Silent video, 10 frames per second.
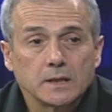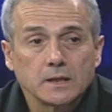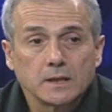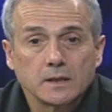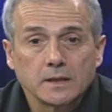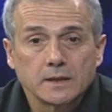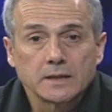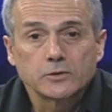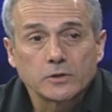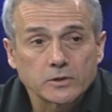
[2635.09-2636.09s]
uh, and
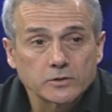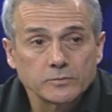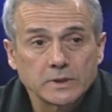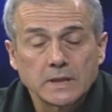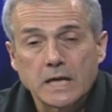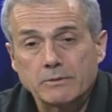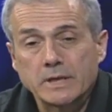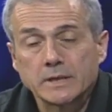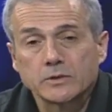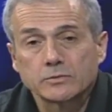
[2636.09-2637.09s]
they talk to me. I
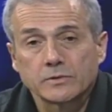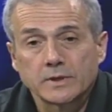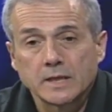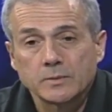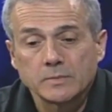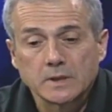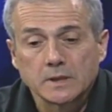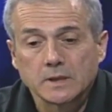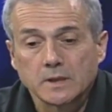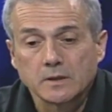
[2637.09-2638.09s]
run into them. Uh,
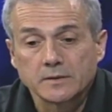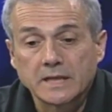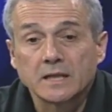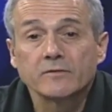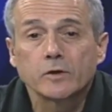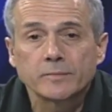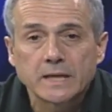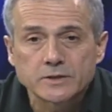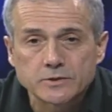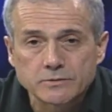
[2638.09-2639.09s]
they live on
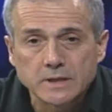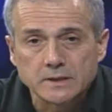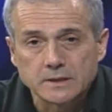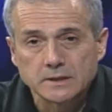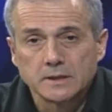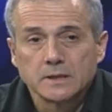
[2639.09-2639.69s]
my street.